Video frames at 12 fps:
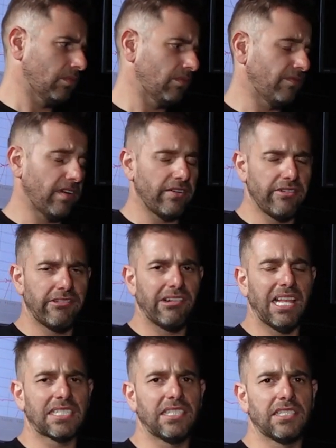very
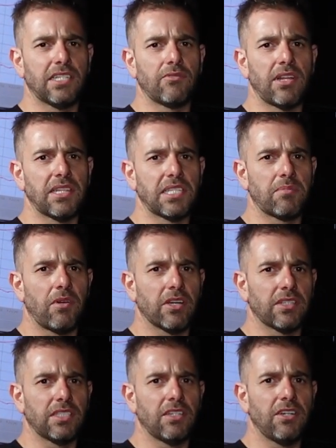reluctant to run this bike
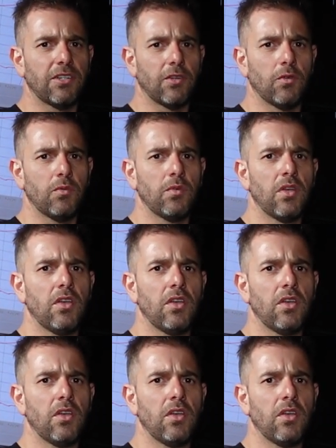on the dyno,